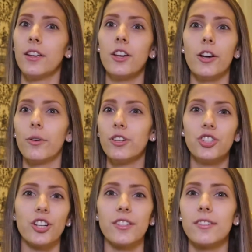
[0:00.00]
You know,
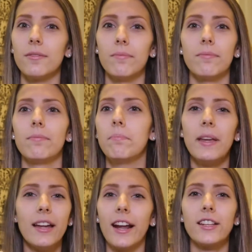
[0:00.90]
it's just
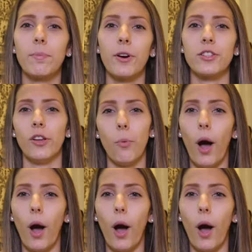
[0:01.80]
be a nice person.